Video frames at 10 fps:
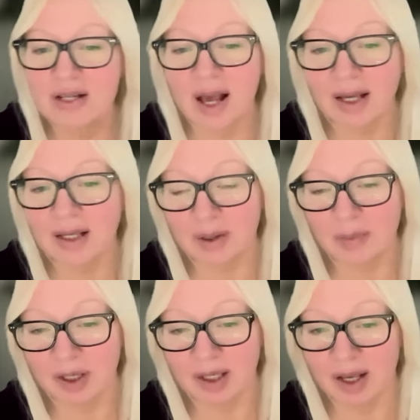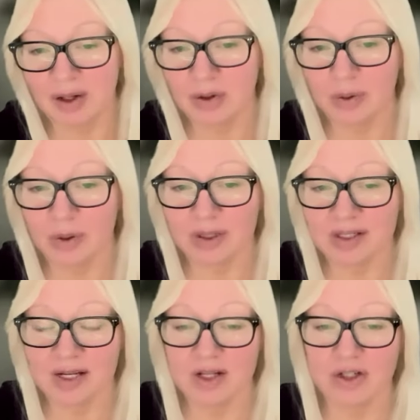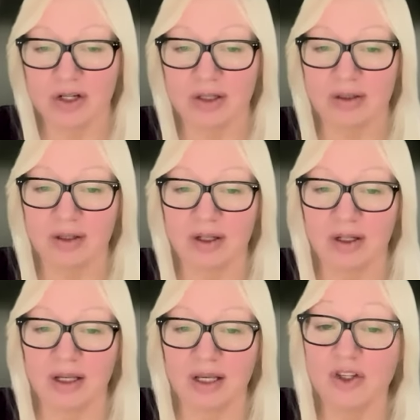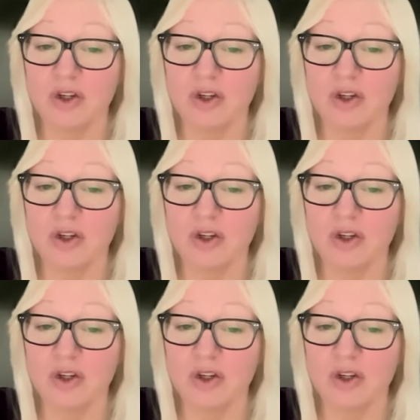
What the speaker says: academic categorization. In